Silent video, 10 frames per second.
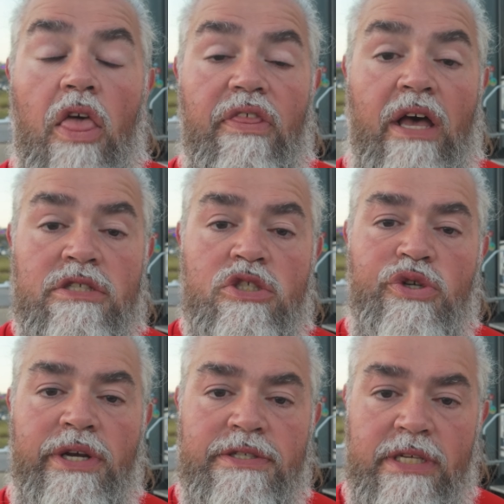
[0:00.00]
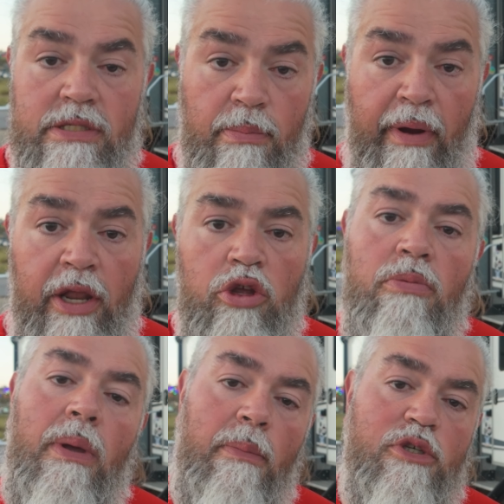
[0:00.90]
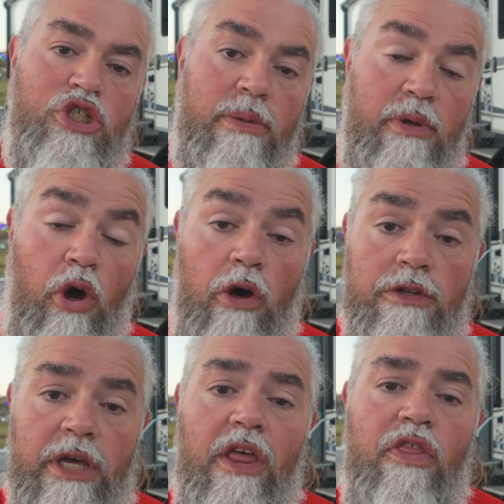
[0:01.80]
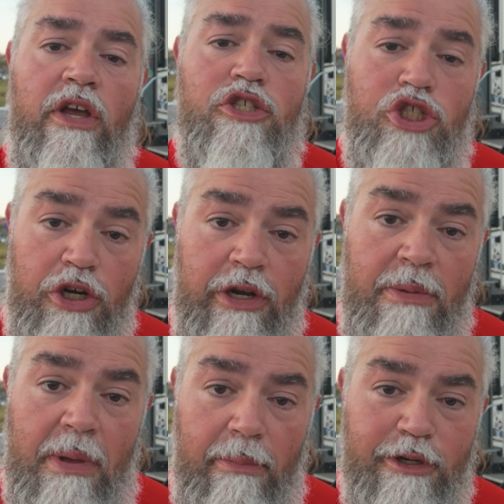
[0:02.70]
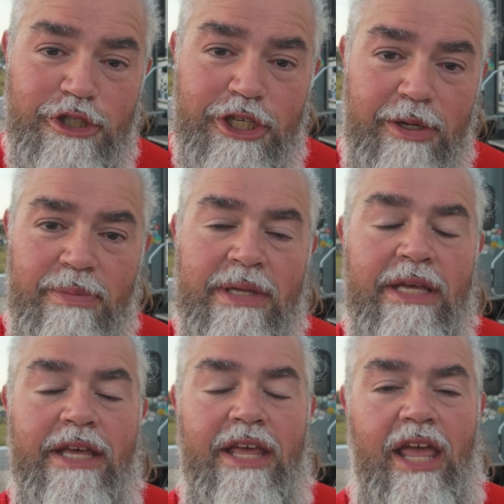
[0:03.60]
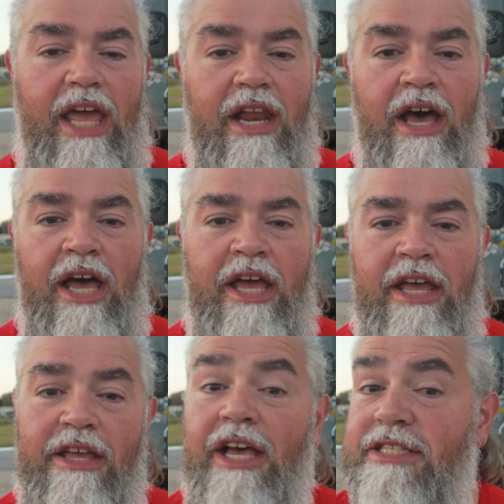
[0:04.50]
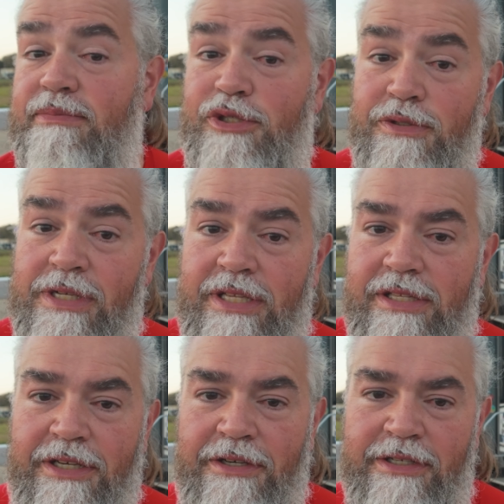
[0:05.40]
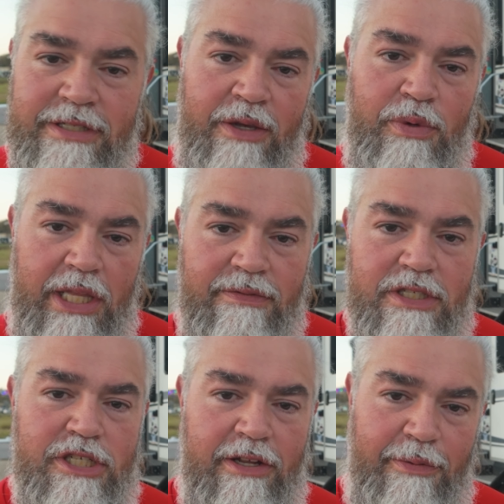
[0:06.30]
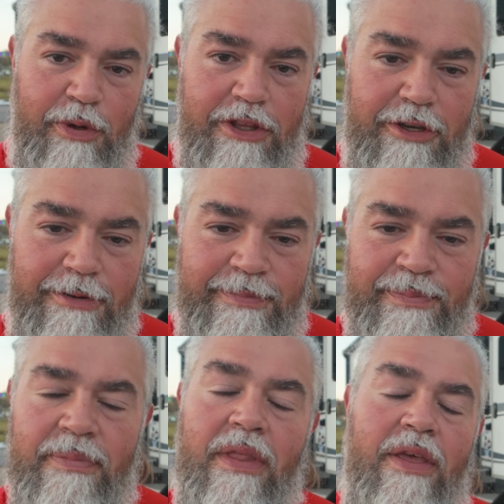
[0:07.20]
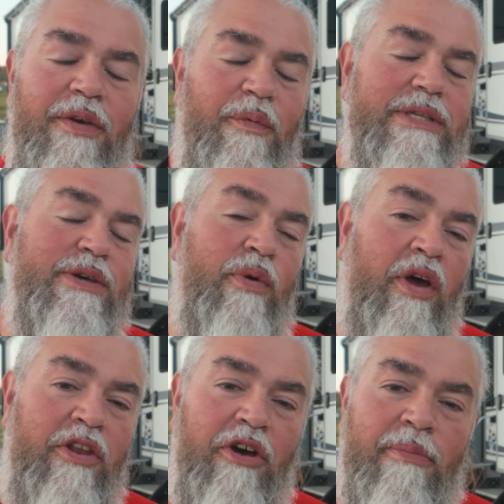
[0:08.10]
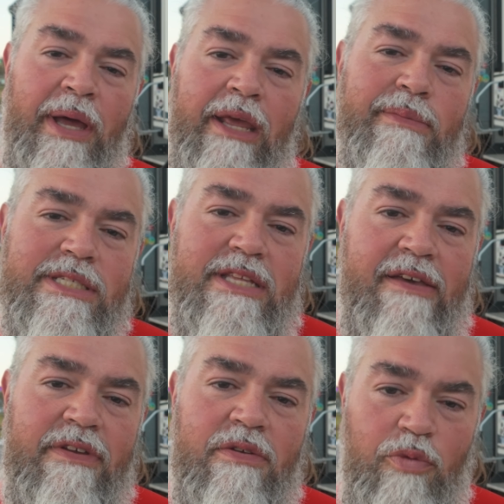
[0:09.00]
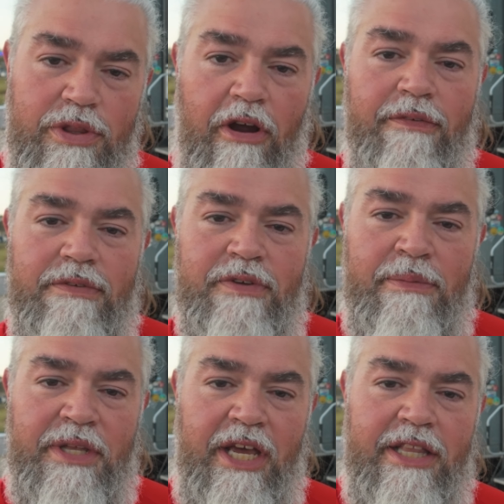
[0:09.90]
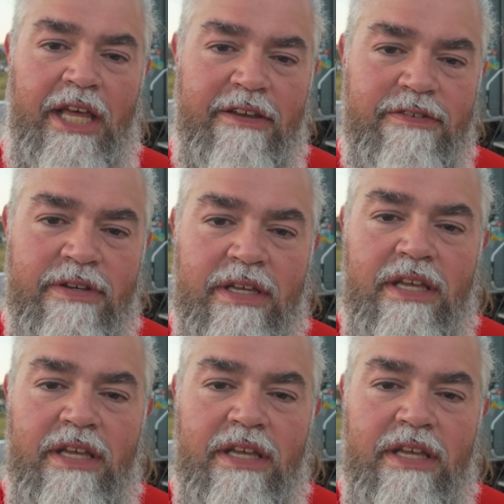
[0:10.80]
Thousand Trails has a brand new membership called the Journey Membership, and I got some juicy details and would love to share them with you. What's going on, y'all? My name is David with RV Family.Life.